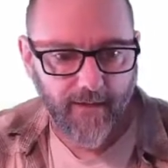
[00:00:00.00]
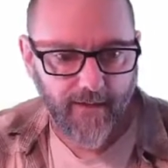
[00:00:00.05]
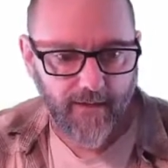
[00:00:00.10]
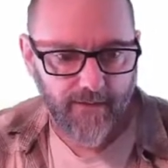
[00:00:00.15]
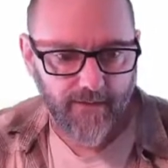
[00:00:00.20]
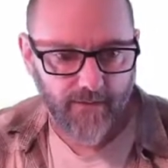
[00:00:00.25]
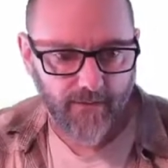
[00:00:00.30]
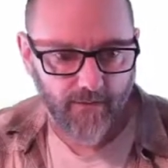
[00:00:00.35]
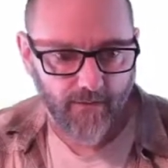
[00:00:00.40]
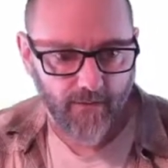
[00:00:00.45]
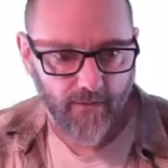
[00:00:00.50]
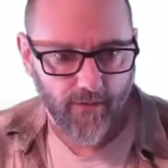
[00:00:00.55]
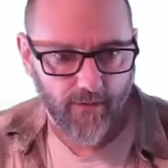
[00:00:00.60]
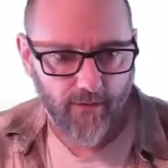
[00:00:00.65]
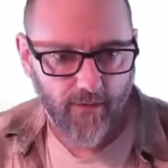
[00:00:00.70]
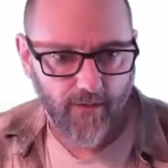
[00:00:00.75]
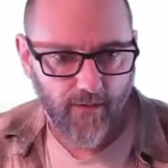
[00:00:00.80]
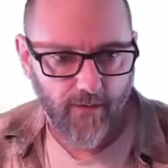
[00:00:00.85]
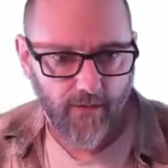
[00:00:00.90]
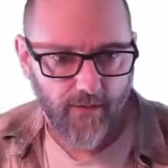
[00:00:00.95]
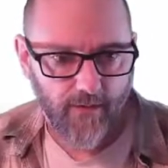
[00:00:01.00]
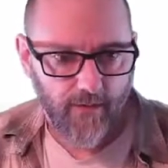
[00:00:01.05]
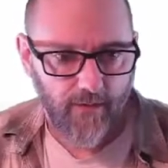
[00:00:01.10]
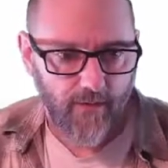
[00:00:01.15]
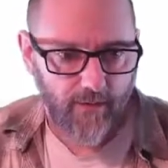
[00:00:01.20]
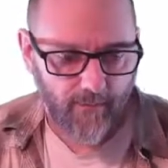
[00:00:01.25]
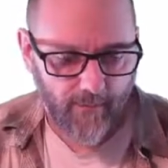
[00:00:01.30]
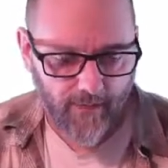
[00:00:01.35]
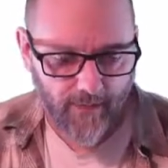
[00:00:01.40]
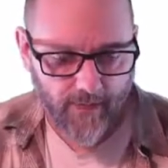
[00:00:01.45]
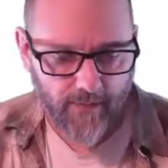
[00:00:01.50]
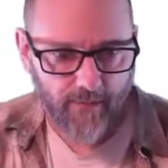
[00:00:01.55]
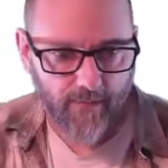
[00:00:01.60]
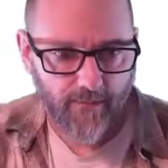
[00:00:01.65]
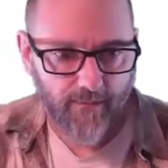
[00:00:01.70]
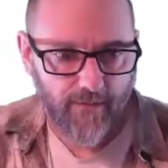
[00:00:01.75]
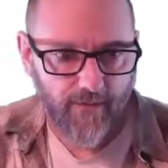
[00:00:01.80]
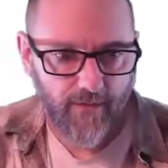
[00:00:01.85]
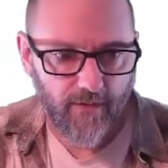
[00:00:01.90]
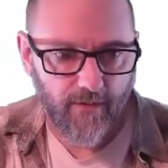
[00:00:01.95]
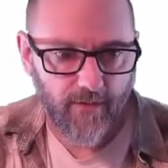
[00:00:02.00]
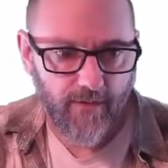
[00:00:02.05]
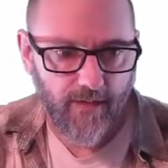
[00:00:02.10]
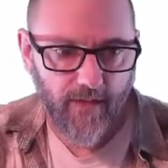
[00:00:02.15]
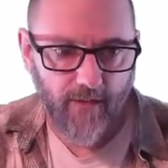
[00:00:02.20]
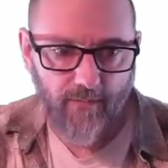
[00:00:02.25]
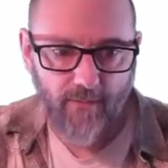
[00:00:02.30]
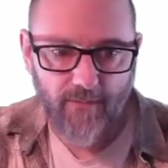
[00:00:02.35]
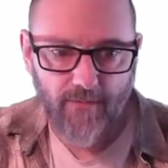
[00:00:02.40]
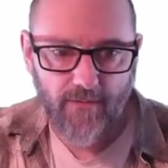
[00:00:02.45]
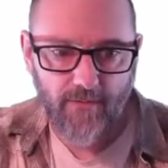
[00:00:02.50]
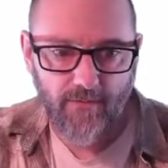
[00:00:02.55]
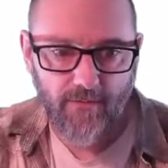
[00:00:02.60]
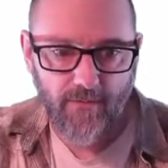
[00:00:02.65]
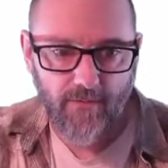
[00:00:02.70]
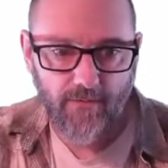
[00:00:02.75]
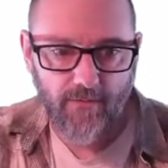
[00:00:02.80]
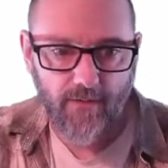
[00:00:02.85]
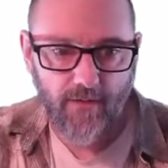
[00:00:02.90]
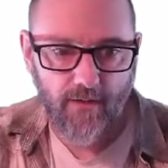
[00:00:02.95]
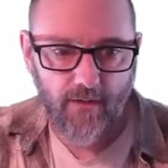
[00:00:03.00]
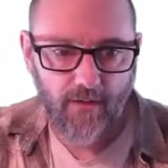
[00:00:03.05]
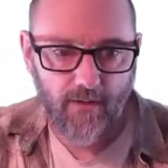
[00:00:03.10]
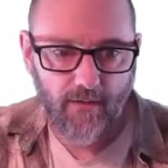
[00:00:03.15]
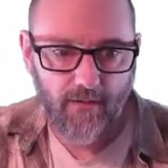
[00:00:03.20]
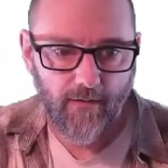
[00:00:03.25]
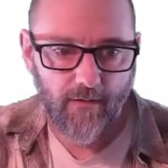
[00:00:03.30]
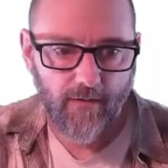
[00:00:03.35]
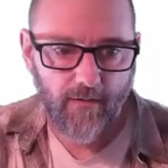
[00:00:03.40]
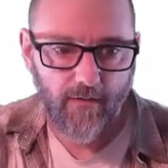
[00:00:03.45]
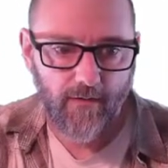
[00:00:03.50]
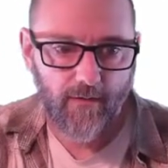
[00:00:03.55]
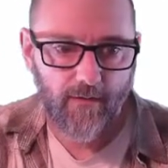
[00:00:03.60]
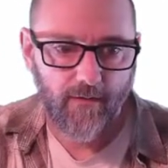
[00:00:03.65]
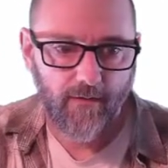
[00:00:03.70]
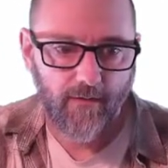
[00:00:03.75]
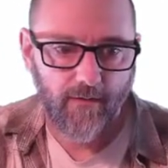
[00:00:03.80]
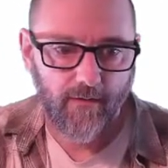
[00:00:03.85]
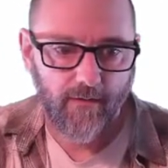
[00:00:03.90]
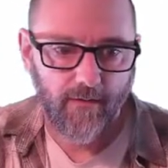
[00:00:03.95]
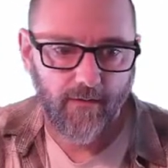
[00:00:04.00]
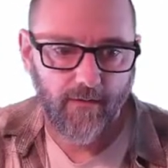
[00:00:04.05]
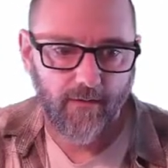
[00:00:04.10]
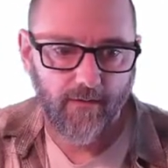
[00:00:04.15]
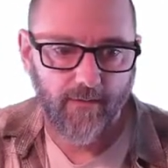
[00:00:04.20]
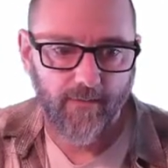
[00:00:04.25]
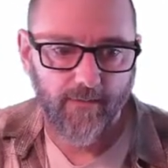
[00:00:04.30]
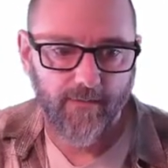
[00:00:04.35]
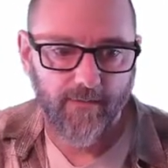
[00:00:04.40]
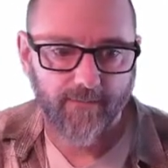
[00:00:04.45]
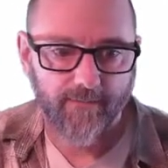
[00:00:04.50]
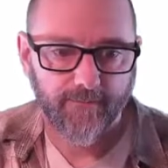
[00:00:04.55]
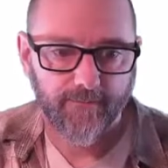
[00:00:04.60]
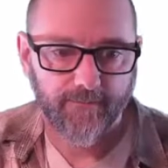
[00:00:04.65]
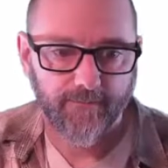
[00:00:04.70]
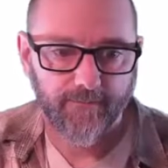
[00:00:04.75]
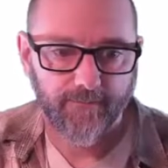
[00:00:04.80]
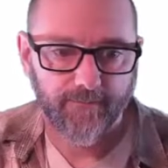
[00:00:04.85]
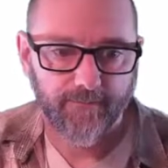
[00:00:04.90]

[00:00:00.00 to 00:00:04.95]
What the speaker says: That should work, but I don't think, can we do new color? Oops.